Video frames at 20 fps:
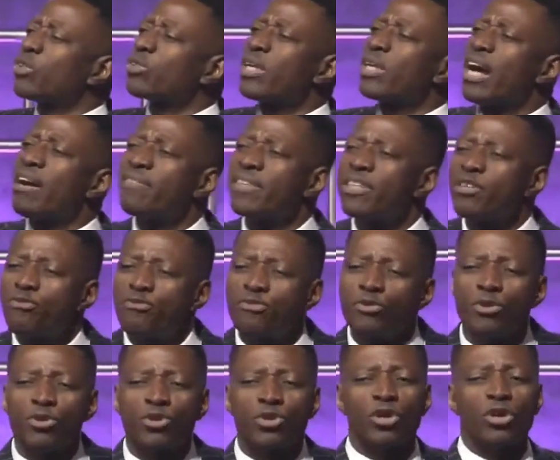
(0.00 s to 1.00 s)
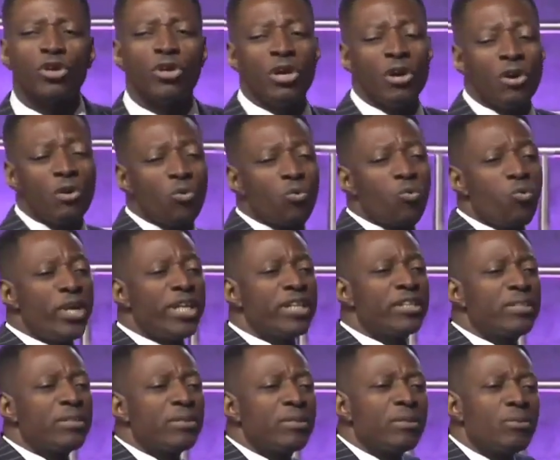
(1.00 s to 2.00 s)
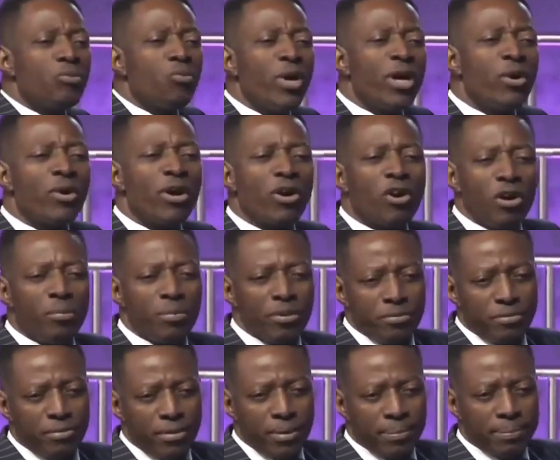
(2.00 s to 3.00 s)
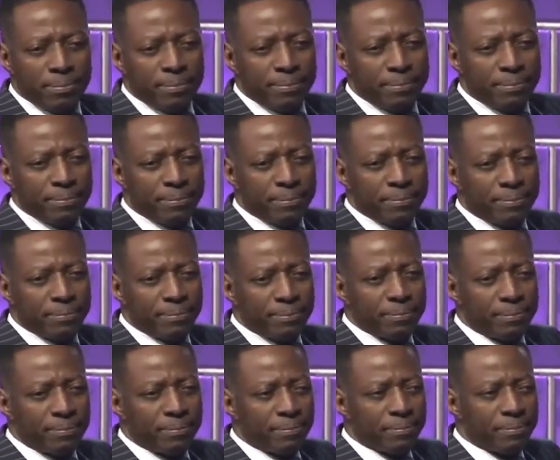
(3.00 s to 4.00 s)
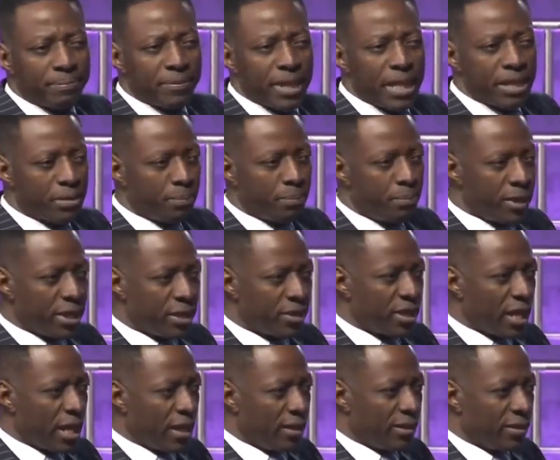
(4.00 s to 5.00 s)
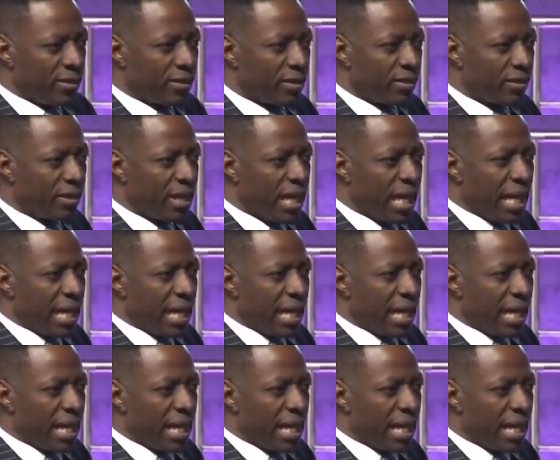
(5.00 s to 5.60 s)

now or what you have in the future with where you are coming from. That's the big challenge.